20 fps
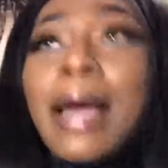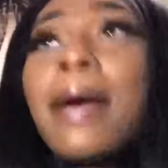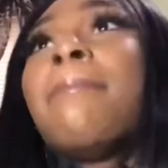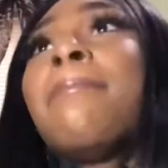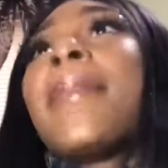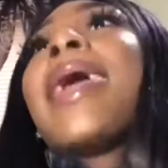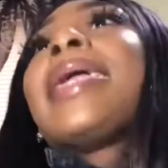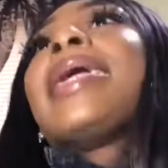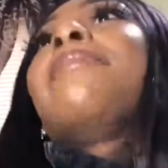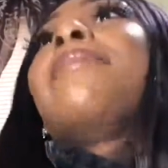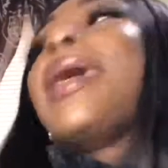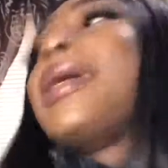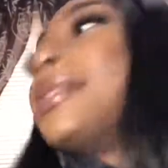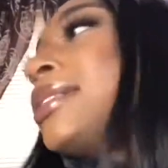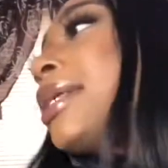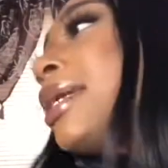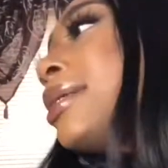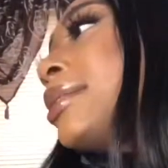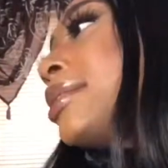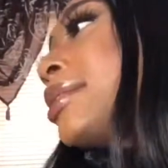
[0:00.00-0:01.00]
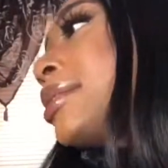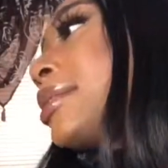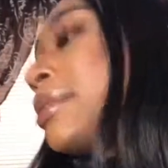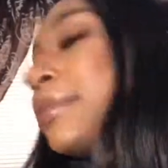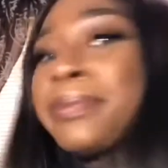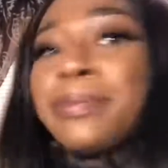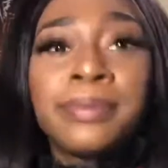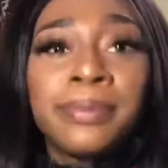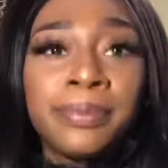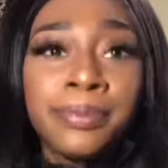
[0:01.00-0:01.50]
Make it make sense.
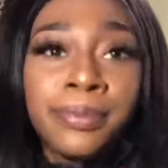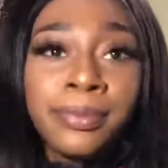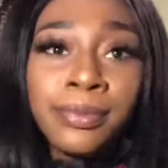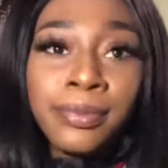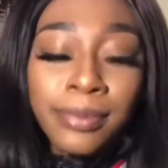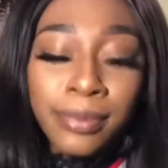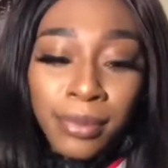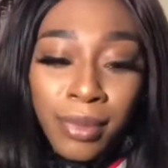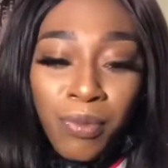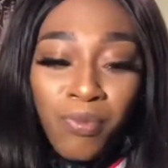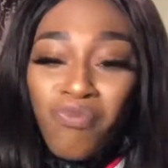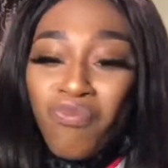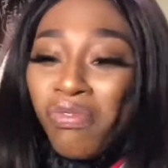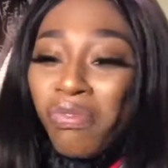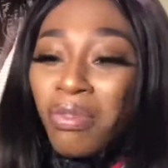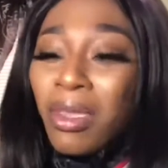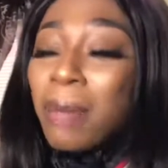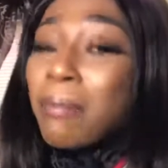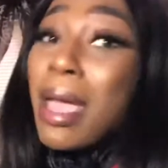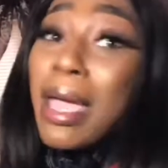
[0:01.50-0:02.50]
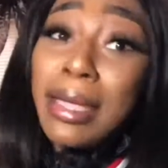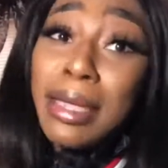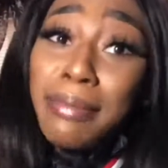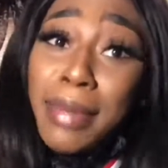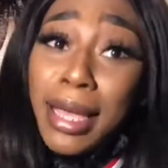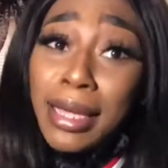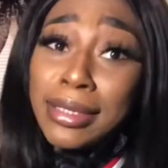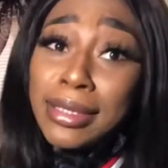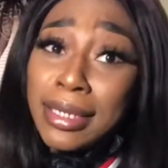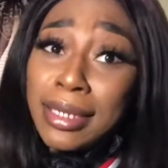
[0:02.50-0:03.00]
Make it
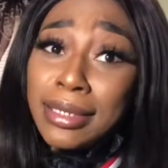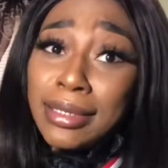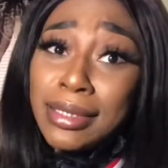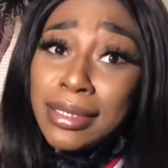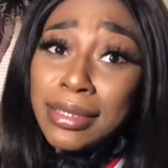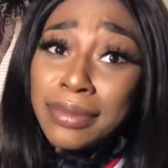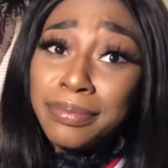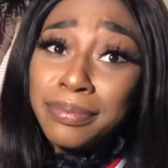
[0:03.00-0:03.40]
make sense.